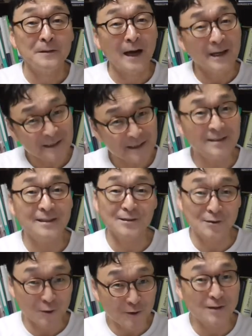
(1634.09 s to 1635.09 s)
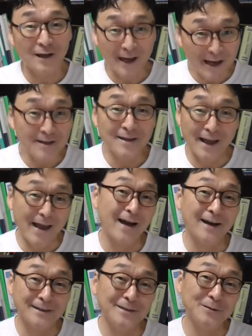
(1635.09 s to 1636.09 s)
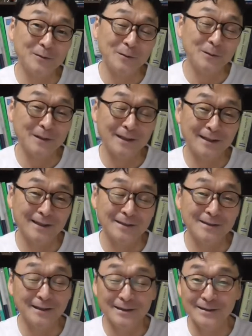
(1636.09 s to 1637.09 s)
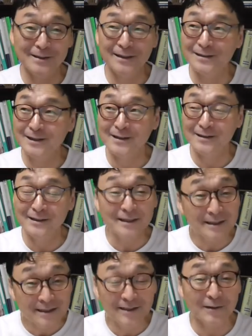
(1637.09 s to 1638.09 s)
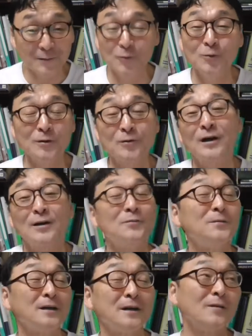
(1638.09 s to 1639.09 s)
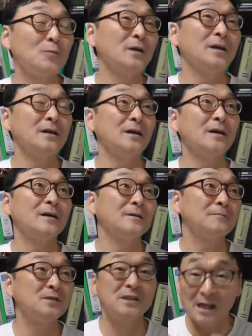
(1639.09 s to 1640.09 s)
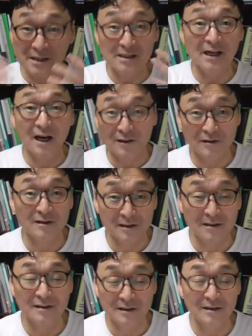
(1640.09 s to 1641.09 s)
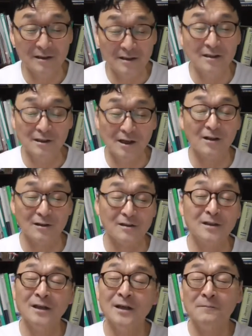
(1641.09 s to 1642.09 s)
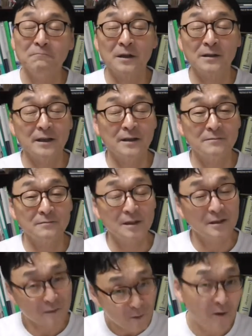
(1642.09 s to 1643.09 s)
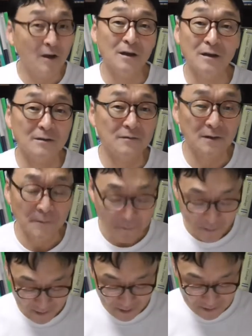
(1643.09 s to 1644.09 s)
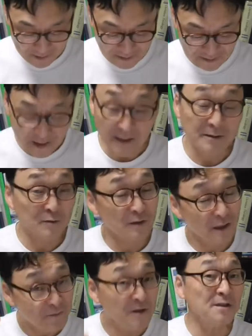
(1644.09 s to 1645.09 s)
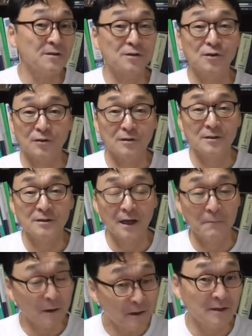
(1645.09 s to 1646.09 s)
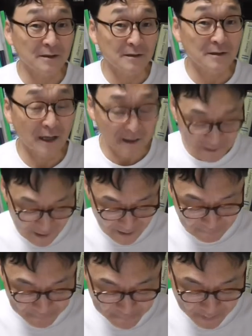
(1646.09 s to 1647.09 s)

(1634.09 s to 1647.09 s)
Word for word: I see the church like that, you know, uh, there, there's a easy, kind of uh, really uh, judging others, each other but then there's no love. Uh, that's sad. So Ephesian church apparently like that.